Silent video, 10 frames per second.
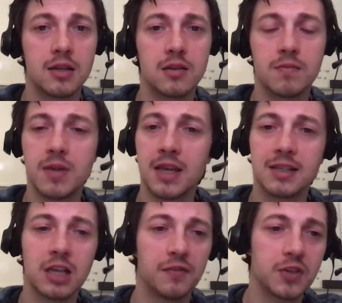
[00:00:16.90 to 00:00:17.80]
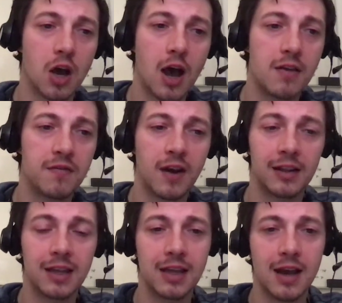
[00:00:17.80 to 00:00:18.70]
Being self-taught,
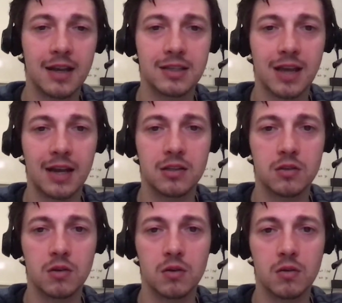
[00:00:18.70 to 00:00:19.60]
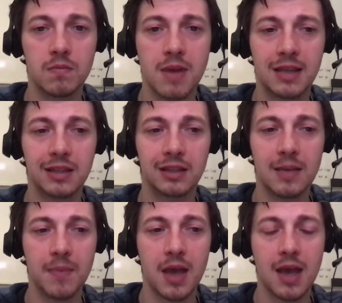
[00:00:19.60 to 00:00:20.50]
finally I decided to make the
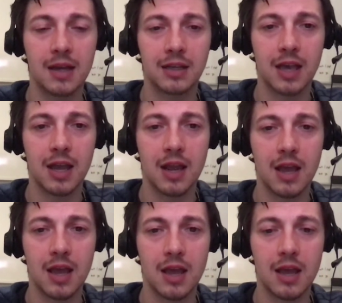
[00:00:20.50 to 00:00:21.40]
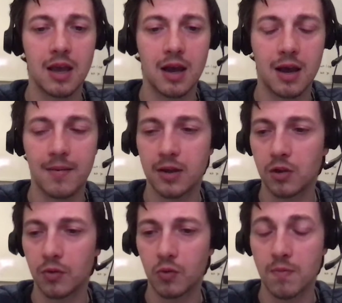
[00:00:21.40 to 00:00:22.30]
leap and and
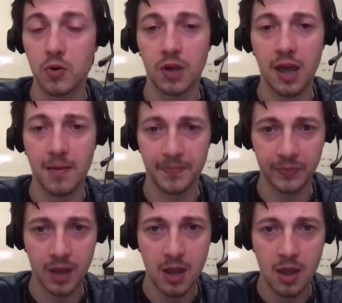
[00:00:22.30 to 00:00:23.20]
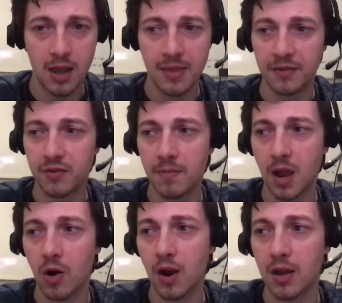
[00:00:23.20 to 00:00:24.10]
go through a boot camp. And then from
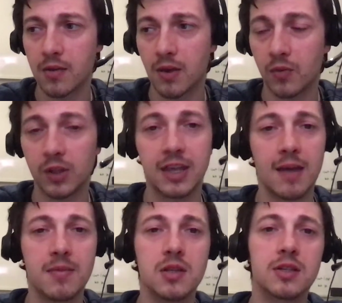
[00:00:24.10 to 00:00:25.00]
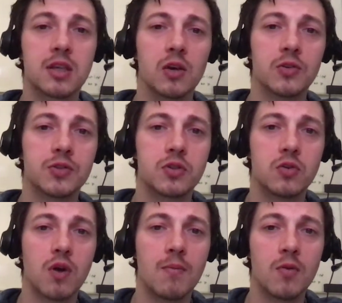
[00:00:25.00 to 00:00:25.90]
there, that really gave me the skills
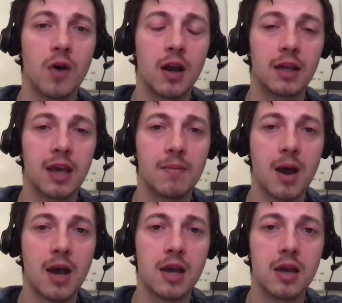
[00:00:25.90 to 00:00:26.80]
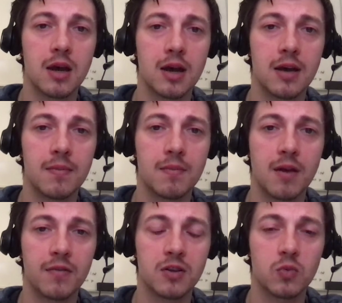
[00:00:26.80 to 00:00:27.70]
to move on and get my
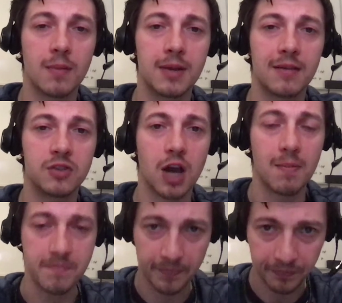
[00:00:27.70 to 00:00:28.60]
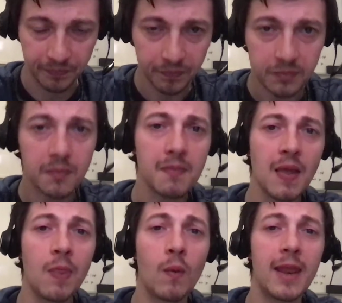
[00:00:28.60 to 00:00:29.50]
first web dev job,
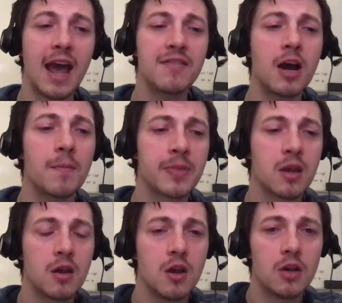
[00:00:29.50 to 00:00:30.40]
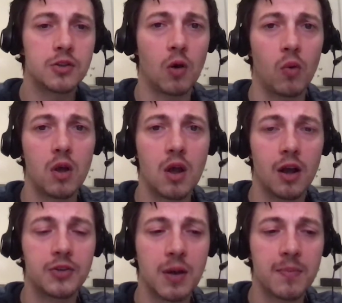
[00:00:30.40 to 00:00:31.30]
the one that I have now. So
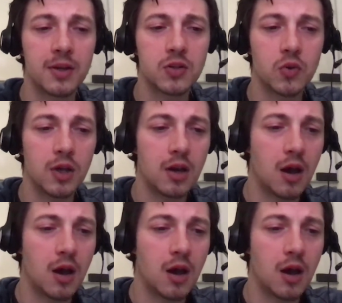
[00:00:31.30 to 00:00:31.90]
I'll jump into it.